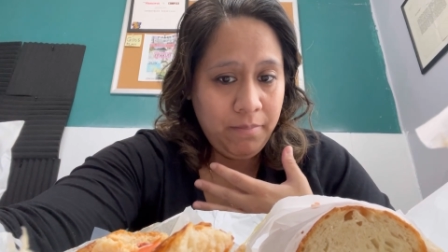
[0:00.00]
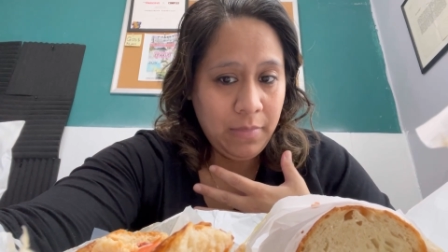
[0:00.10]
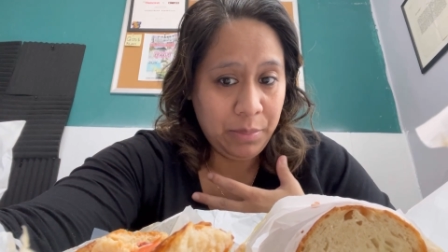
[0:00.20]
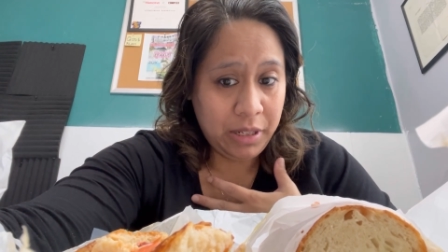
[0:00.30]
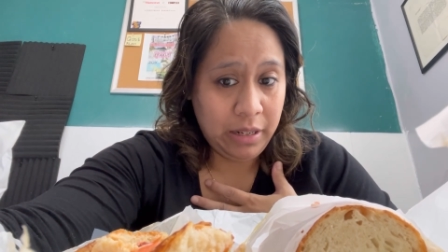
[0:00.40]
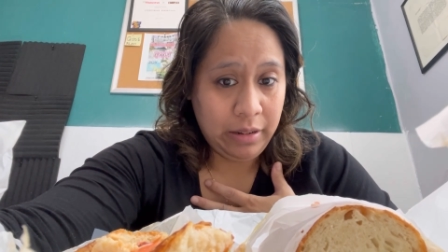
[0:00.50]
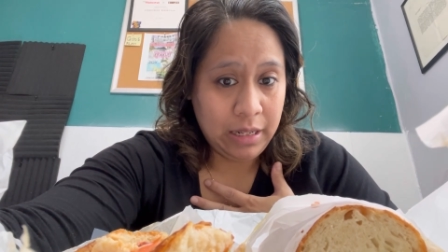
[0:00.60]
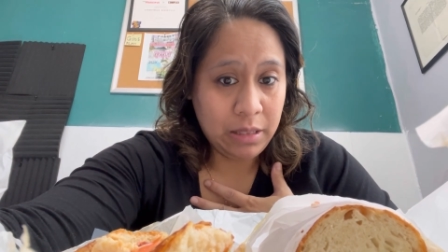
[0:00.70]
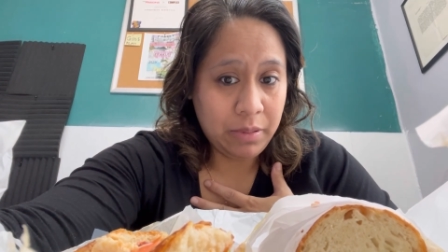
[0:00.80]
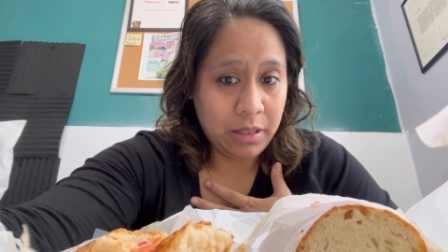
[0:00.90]
I'm
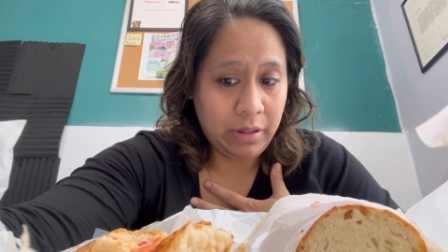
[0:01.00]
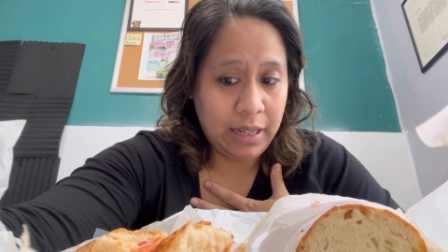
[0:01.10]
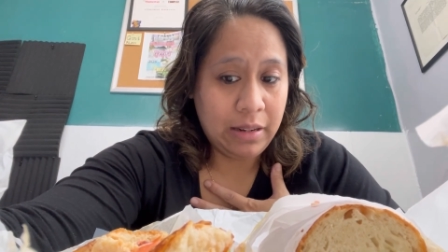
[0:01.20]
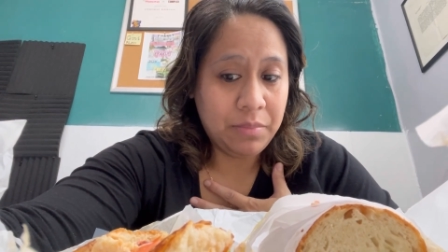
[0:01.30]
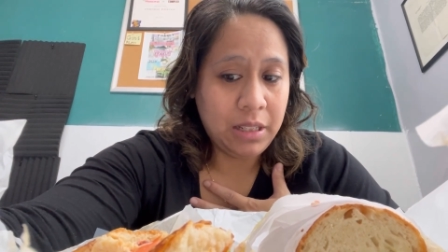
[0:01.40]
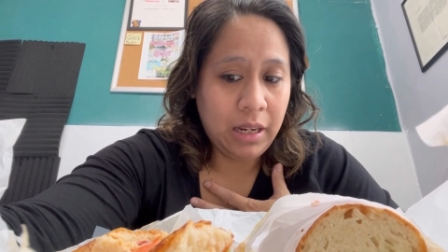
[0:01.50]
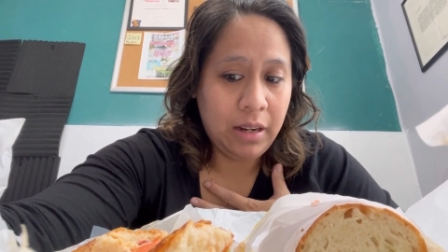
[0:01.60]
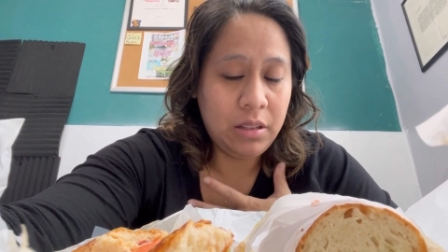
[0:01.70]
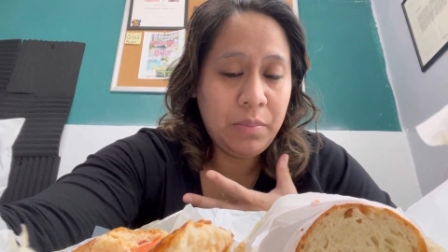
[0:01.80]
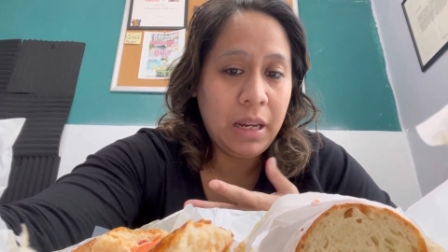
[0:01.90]
curious because right now I'm sitting
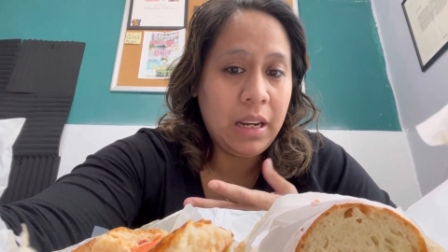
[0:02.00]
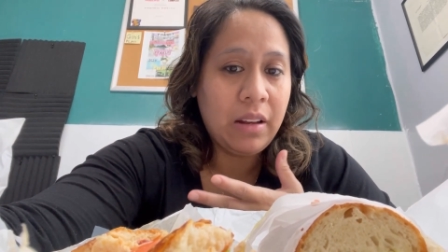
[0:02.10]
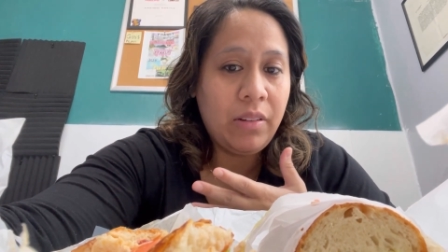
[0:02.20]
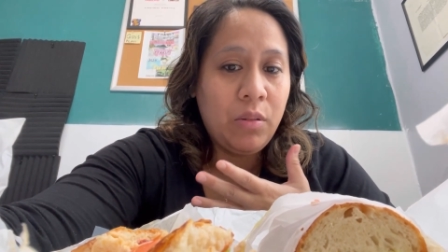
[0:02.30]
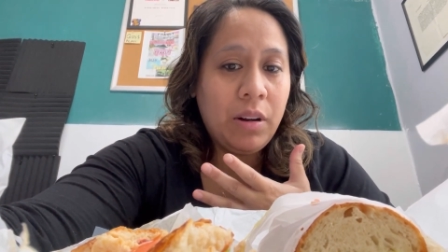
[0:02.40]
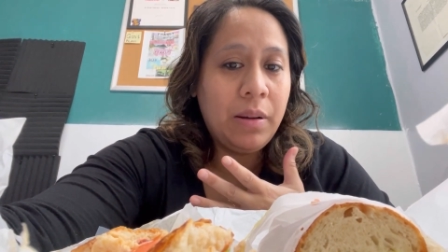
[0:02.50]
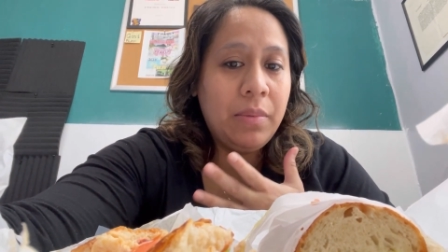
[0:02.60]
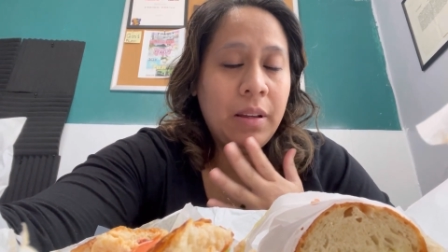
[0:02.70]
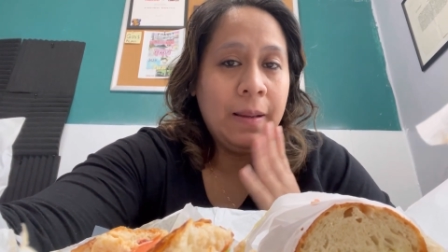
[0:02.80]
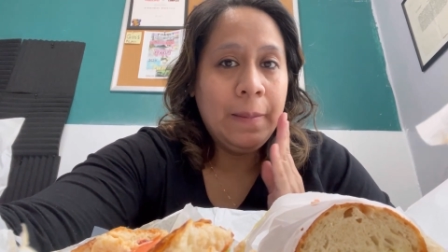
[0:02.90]
here debating if I want
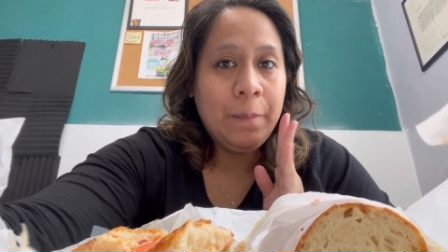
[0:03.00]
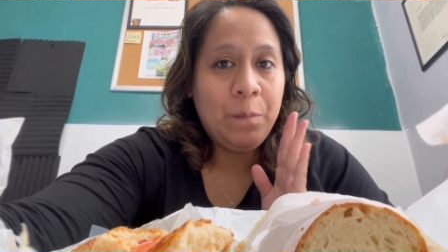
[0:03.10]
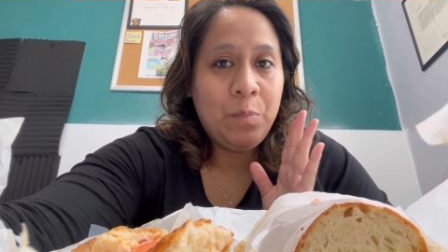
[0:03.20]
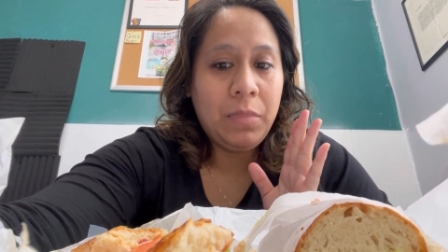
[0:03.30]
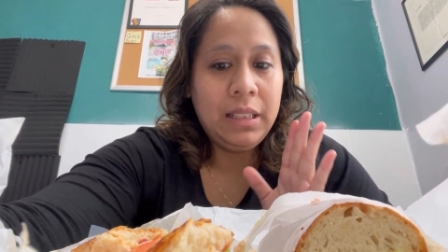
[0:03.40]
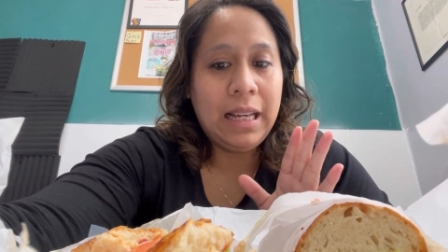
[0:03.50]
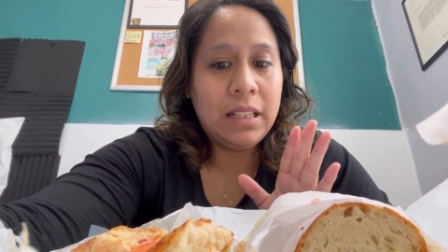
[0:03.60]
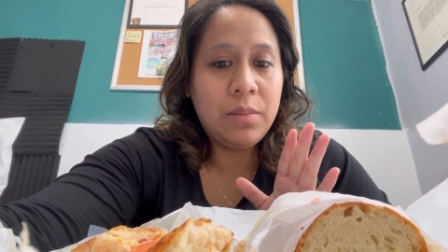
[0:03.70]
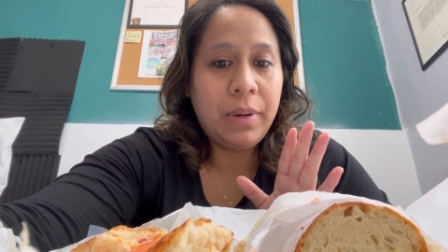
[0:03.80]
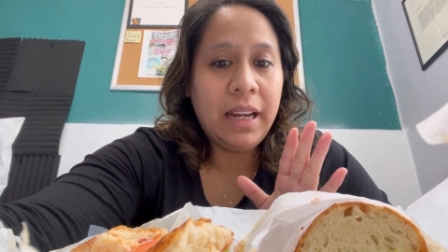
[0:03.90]
my
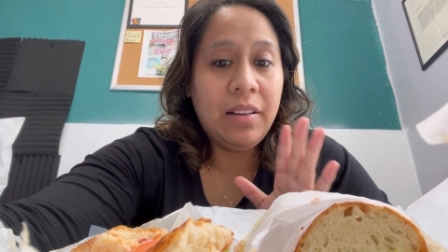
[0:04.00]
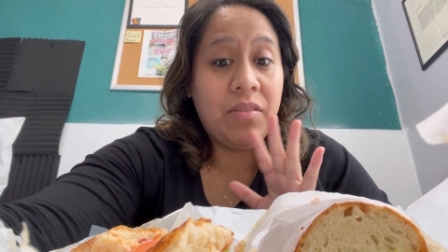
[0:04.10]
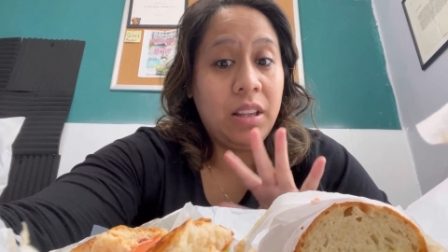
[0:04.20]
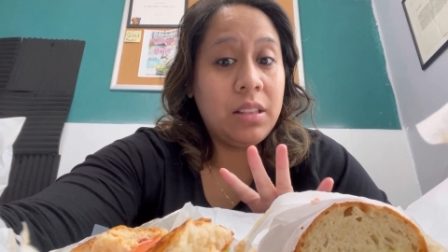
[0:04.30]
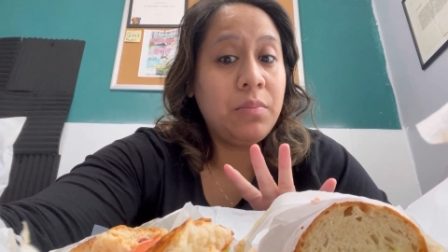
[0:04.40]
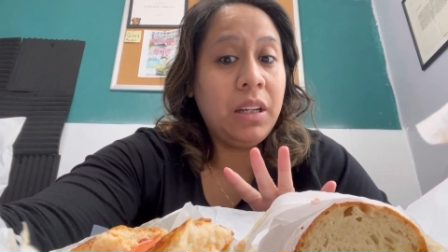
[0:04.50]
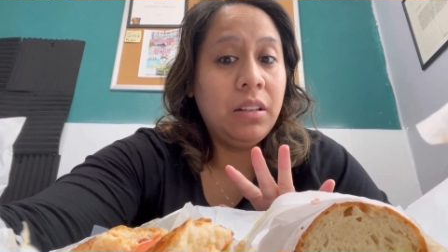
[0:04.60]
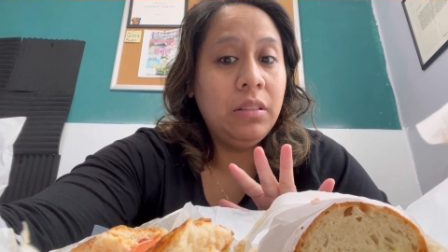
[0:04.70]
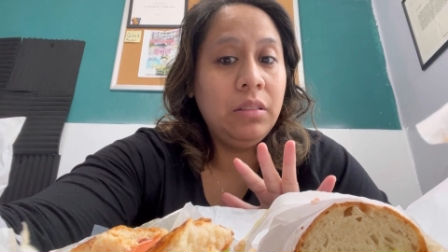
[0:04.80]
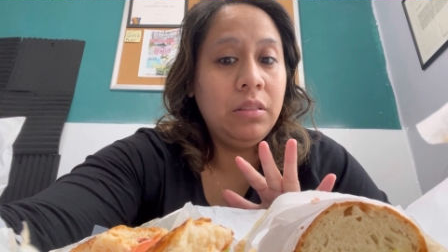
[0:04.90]
last bite of this
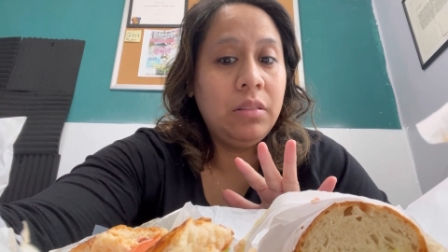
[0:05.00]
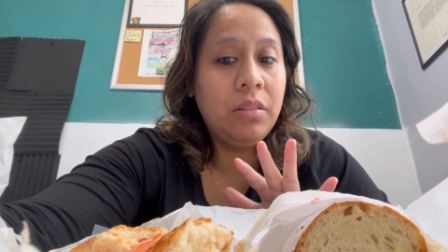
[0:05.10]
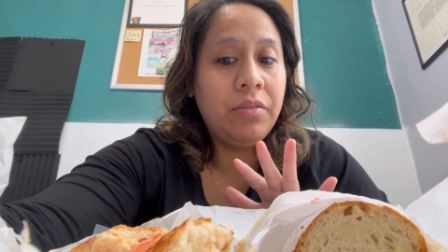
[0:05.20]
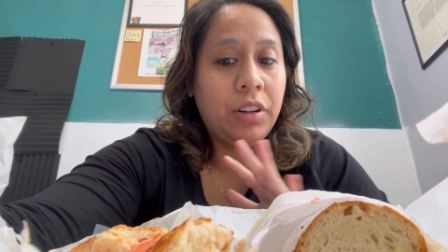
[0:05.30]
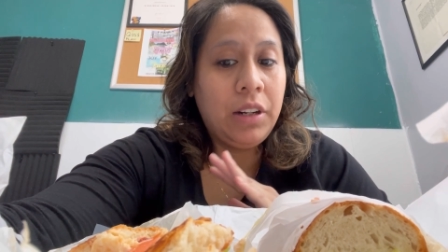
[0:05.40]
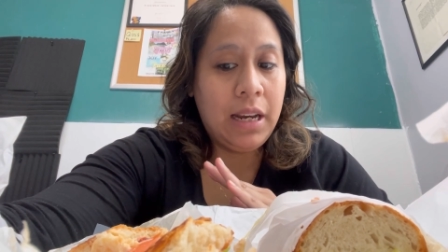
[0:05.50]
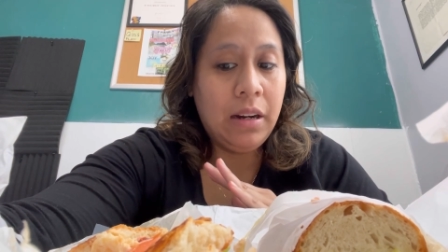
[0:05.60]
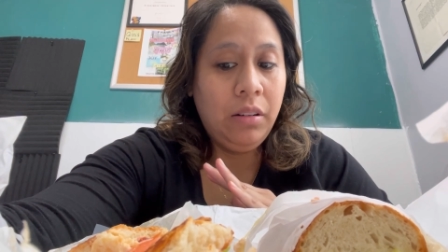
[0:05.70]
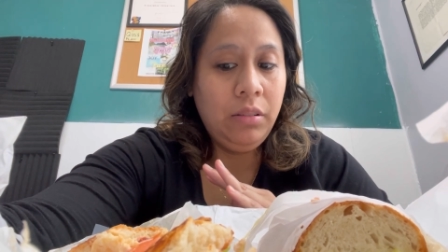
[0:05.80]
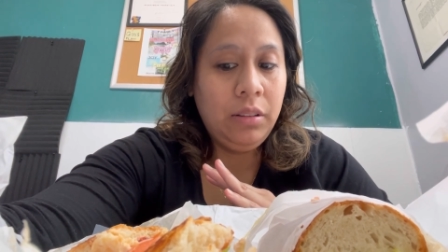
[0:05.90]
meal for
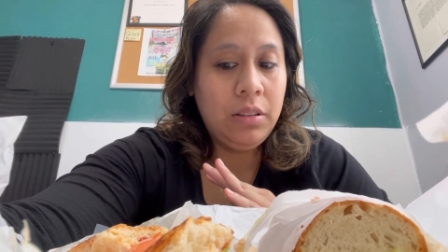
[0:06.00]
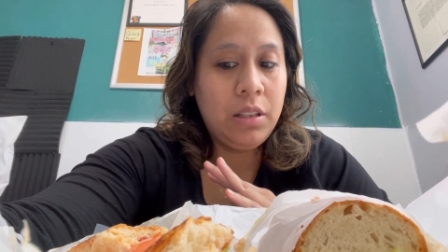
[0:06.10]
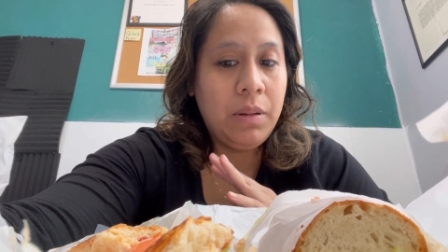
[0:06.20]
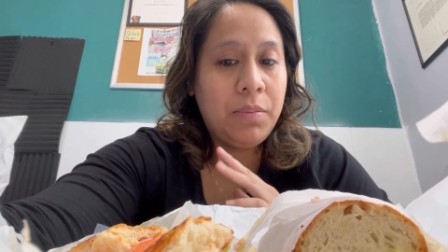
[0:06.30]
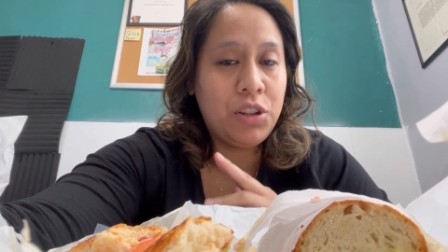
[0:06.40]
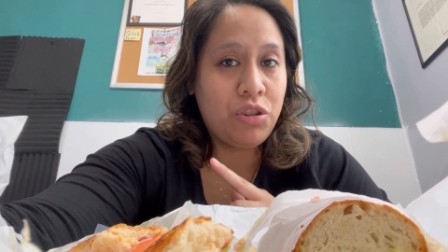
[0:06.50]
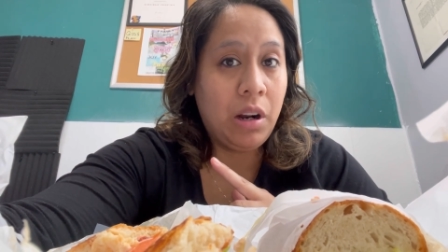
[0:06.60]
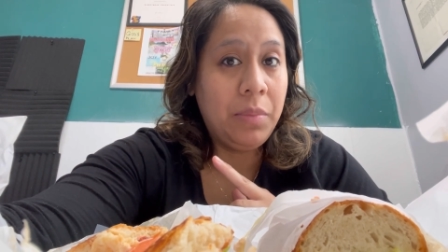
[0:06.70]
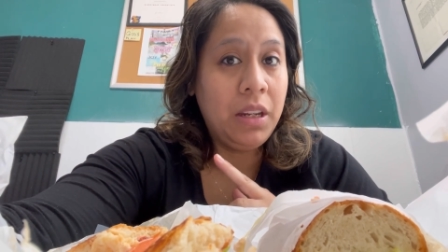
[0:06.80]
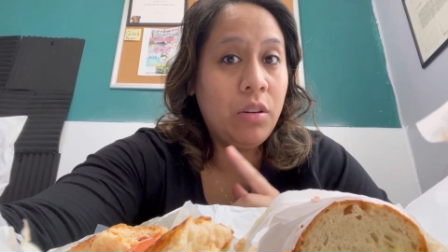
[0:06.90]
now to be
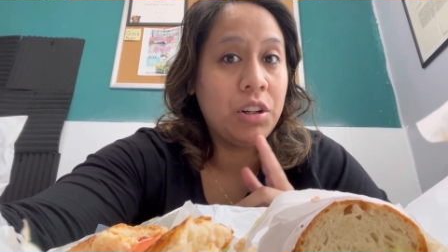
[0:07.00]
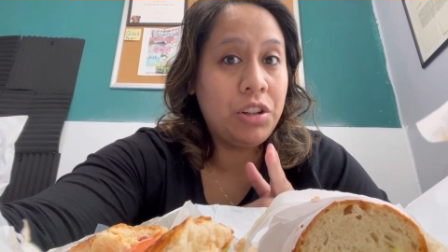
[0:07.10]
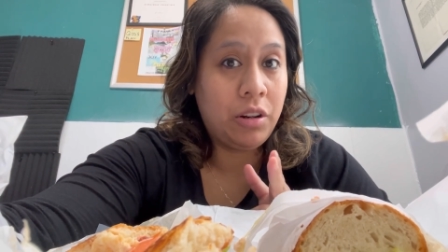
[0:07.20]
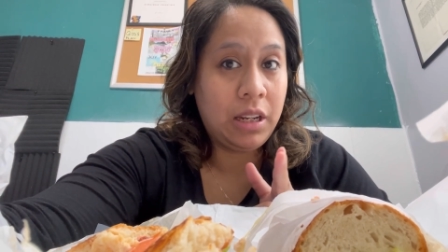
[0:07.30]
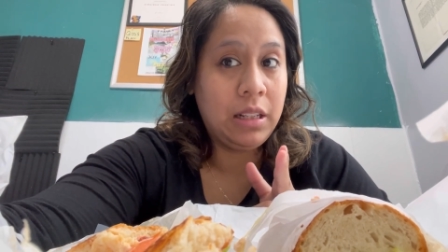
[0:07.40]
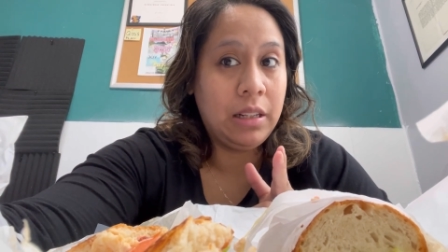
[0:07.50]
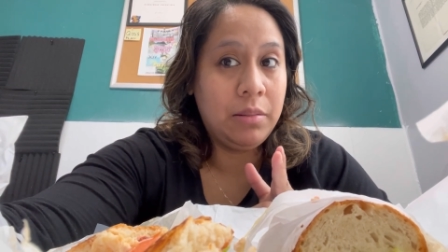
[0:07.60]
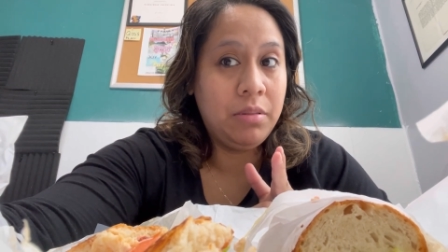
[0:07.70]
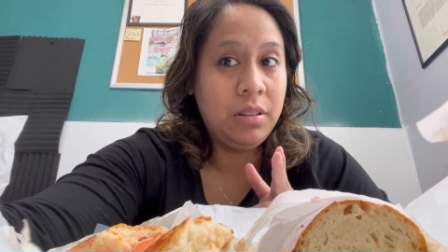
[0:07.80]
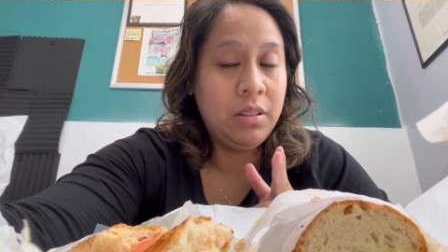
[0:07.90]
pastrami or turkey club.